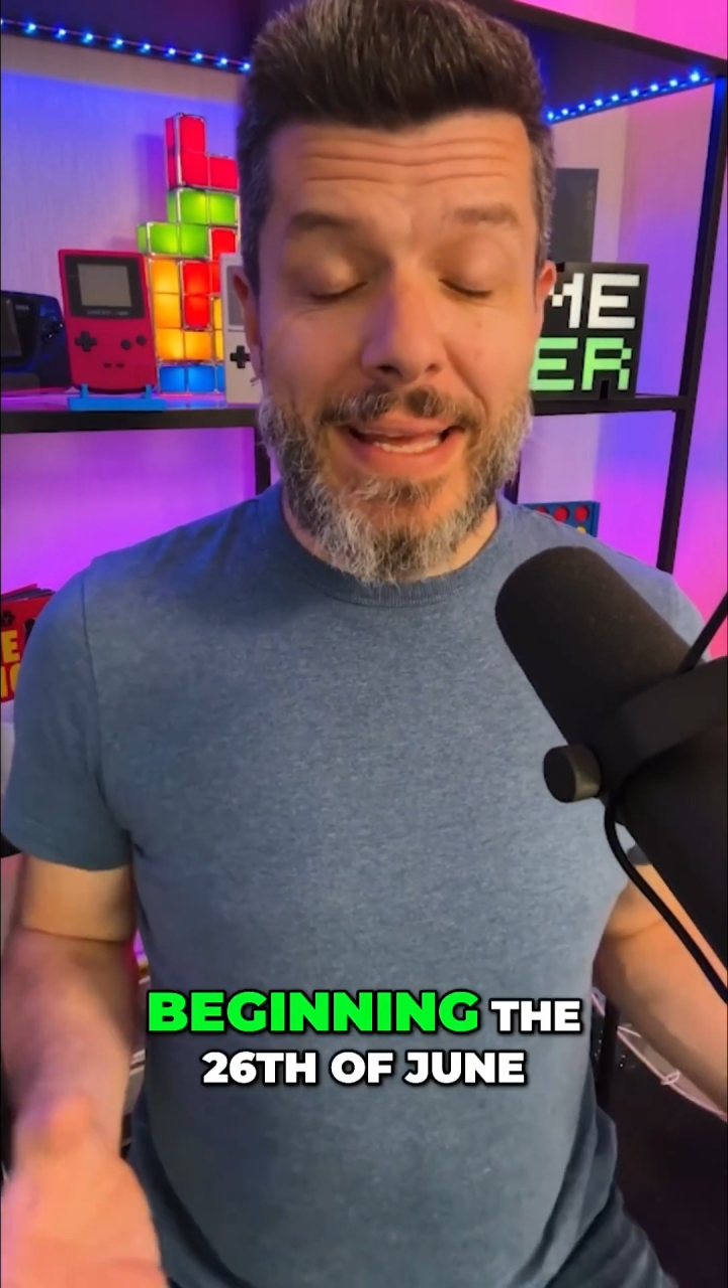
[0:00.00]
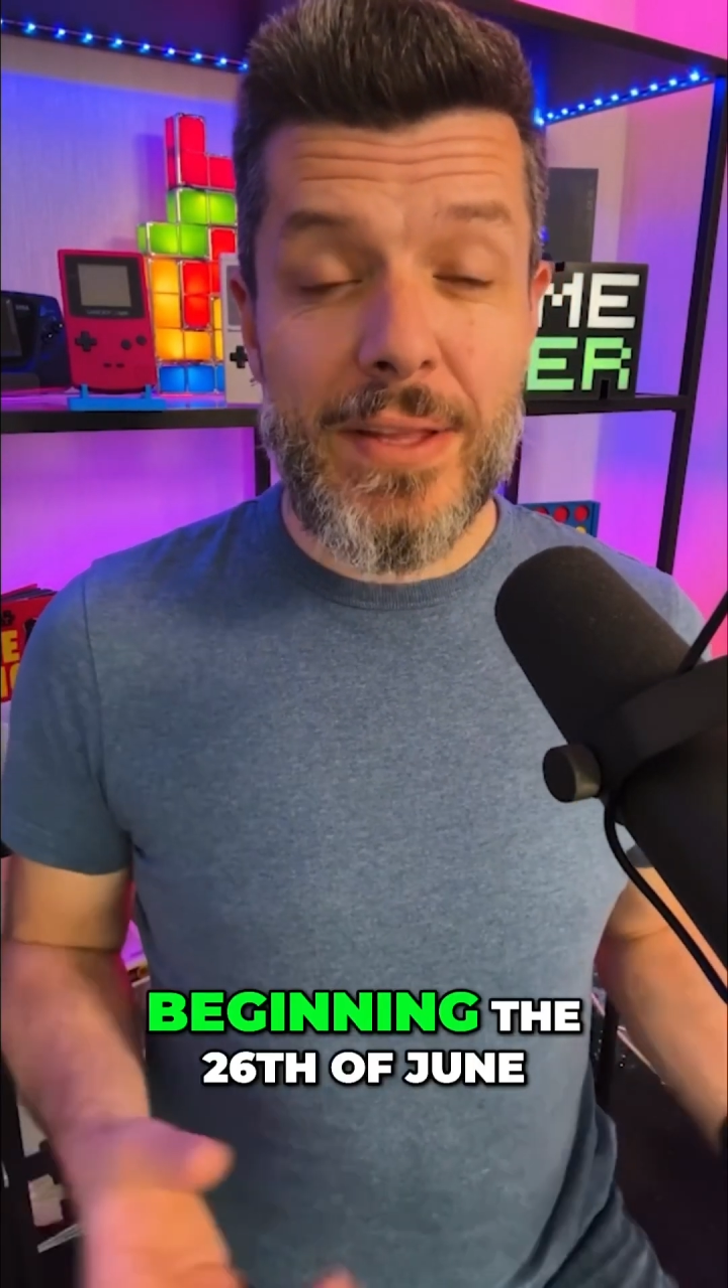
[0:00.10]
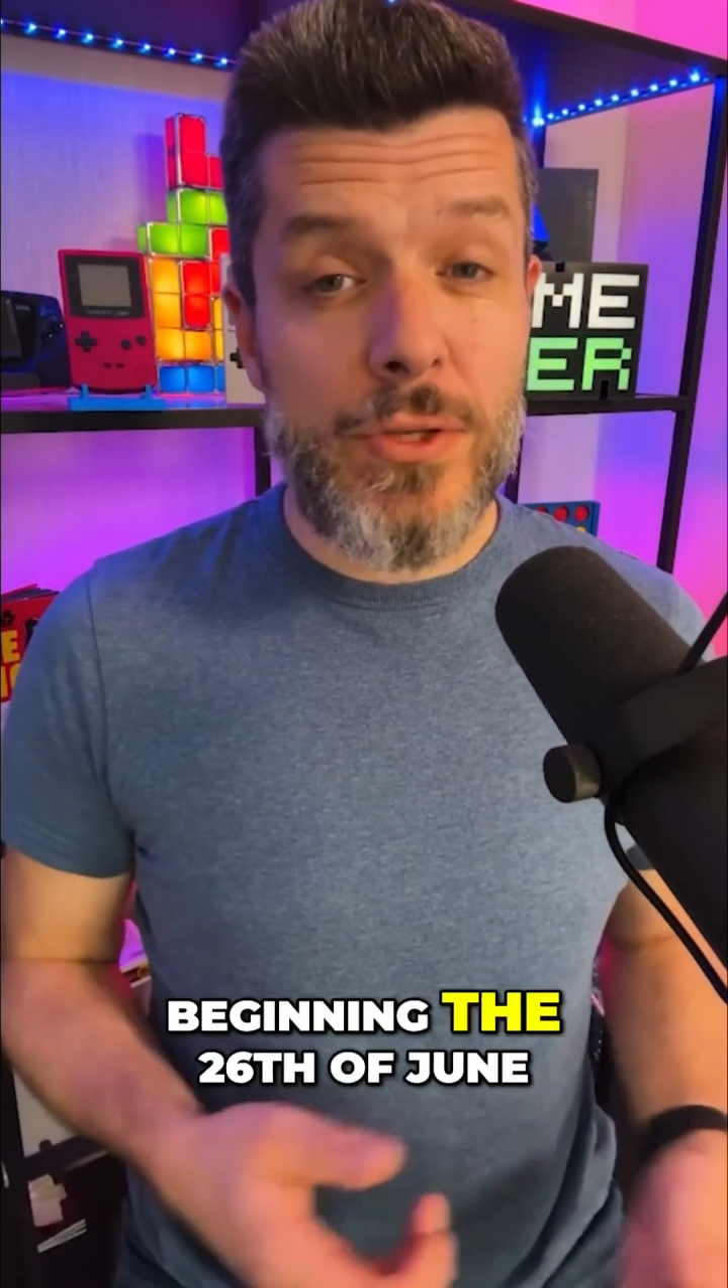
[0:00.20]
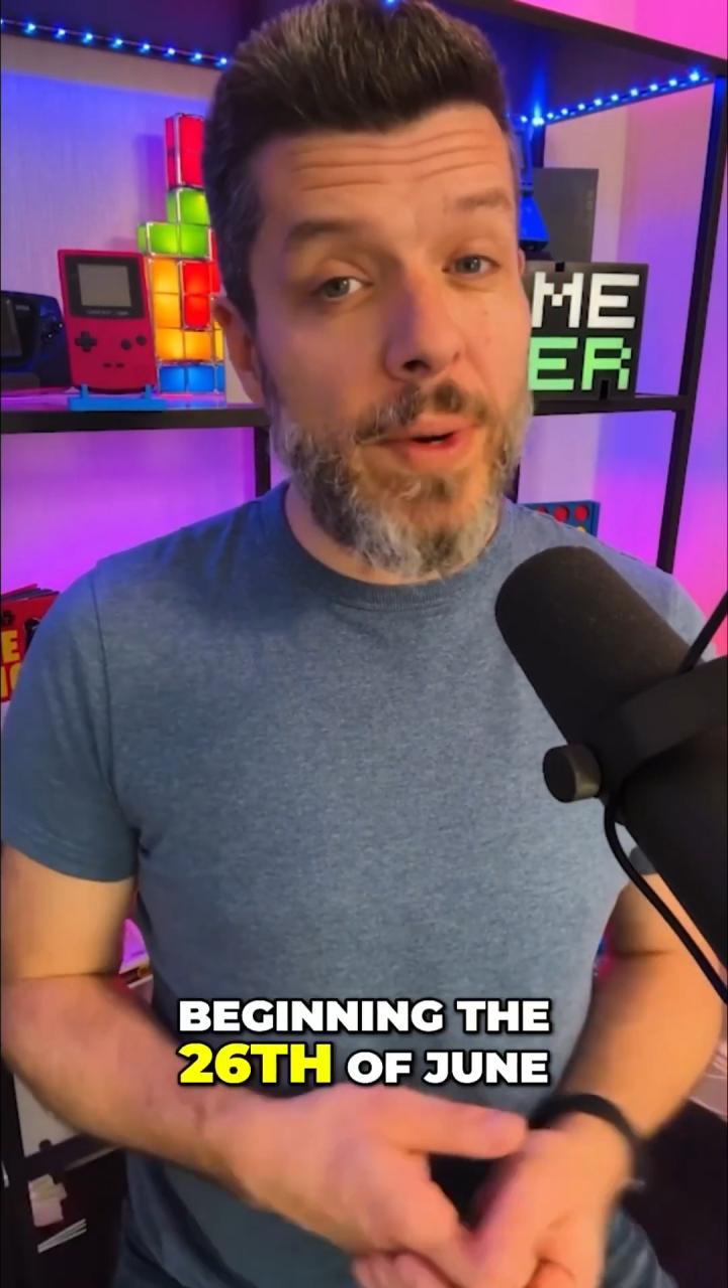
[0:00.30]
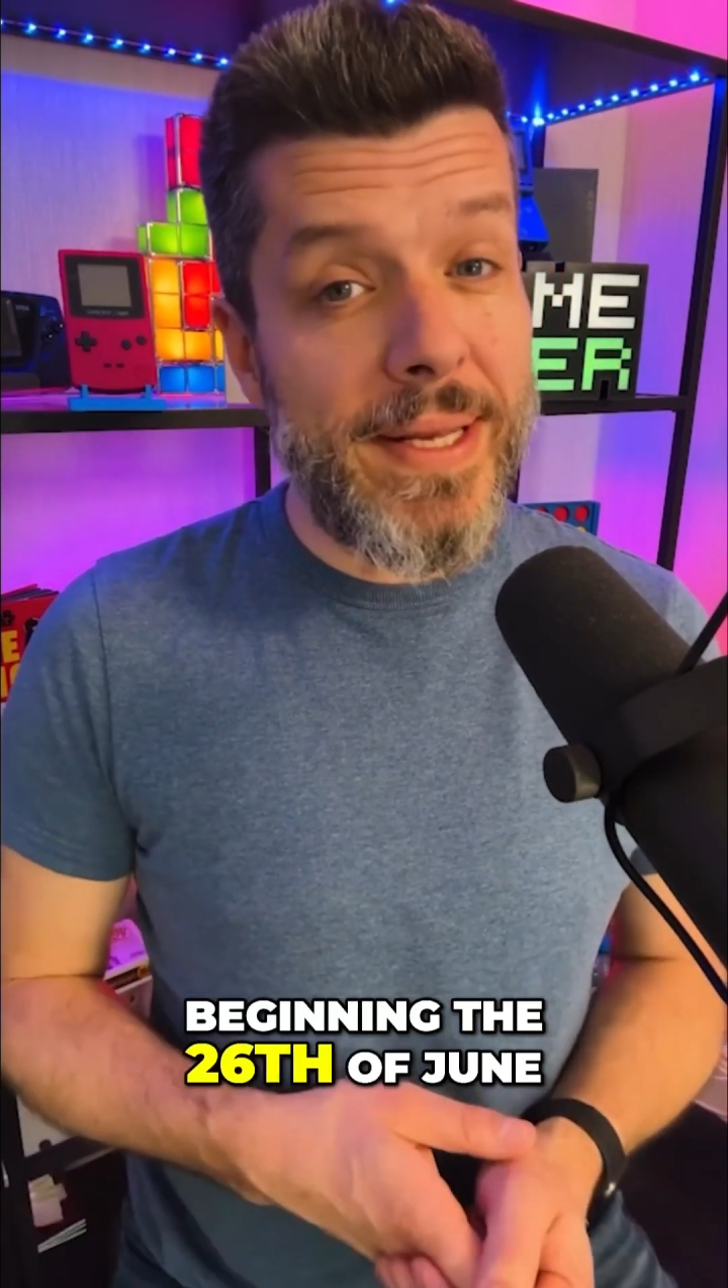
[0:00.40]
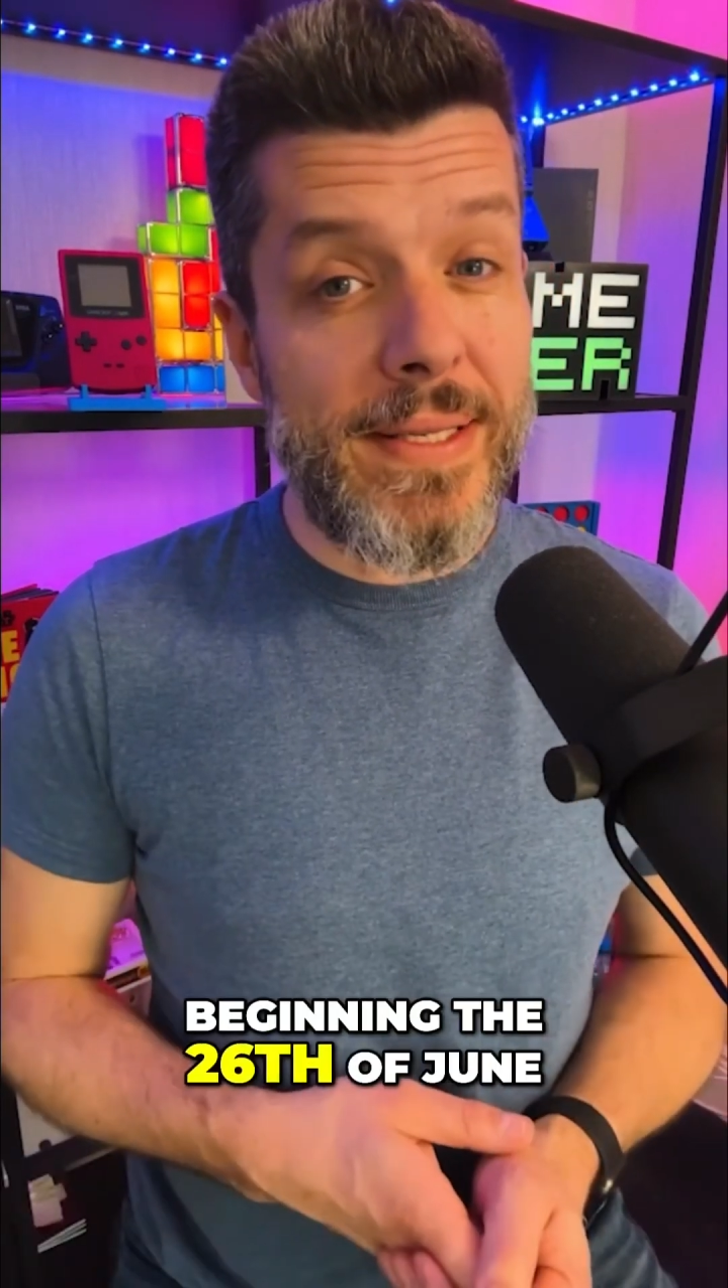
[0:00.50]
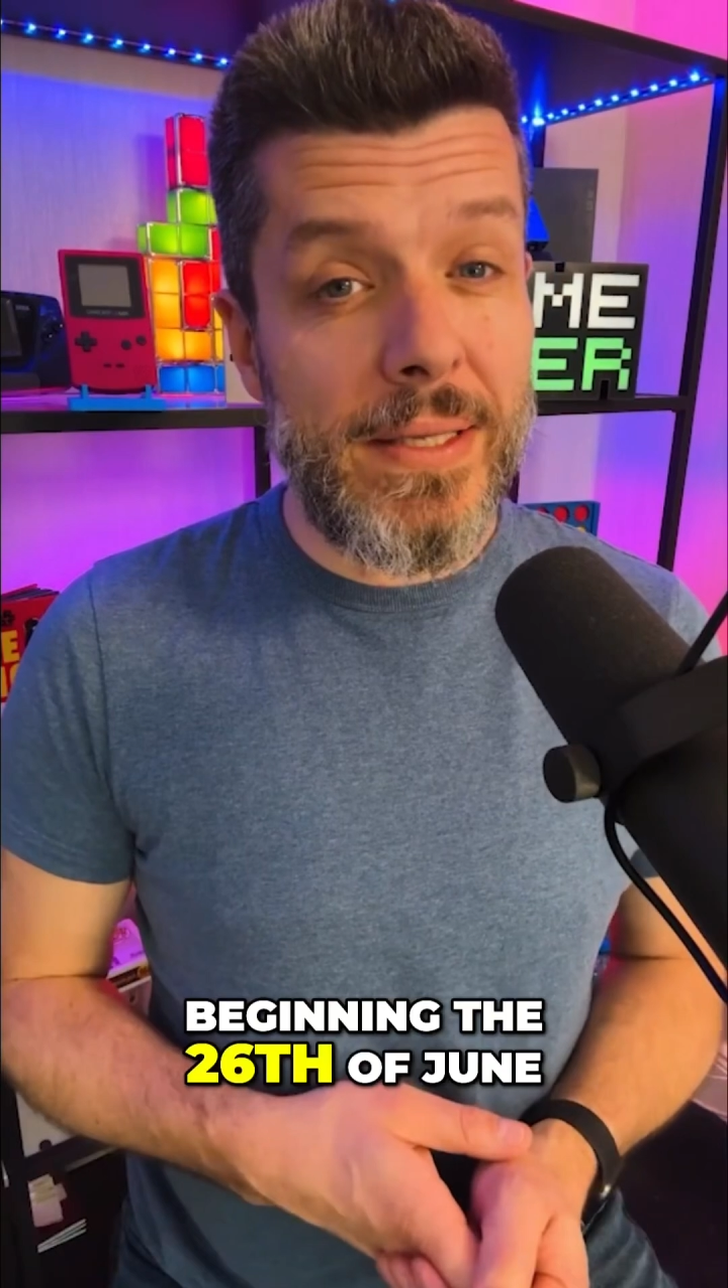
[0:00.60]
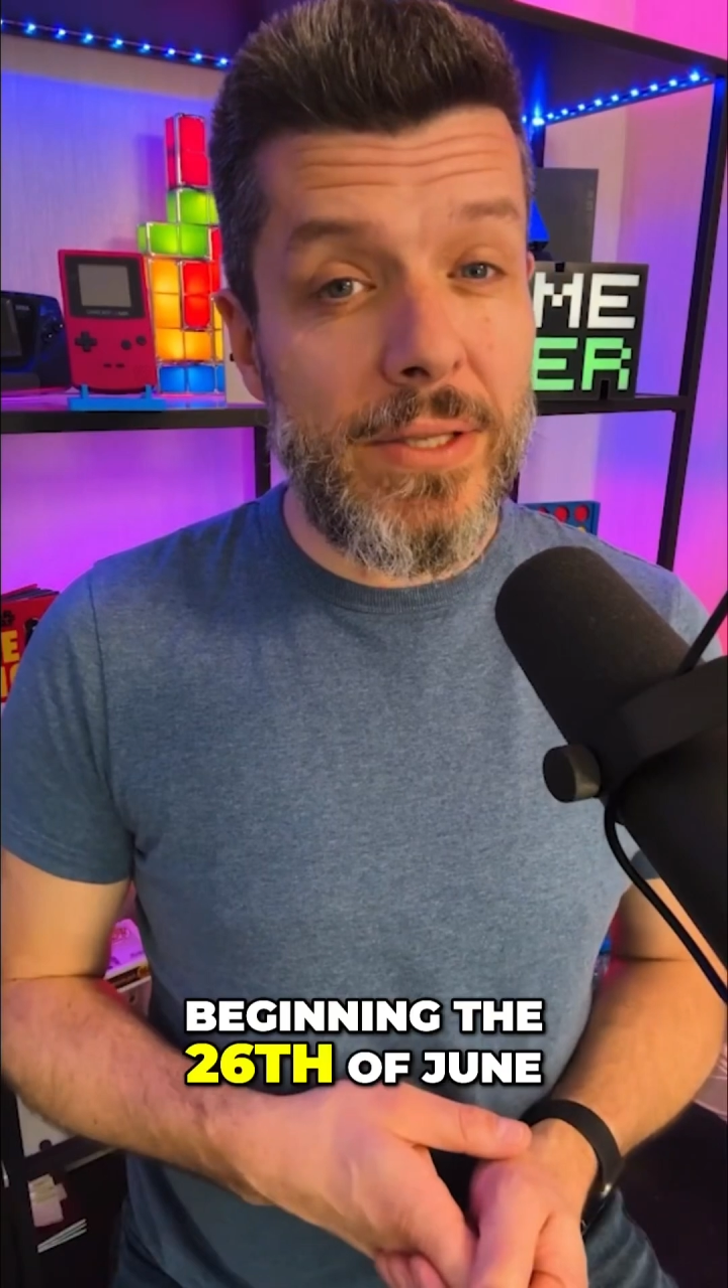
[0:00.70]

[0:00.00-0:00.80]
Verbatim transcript: the 26th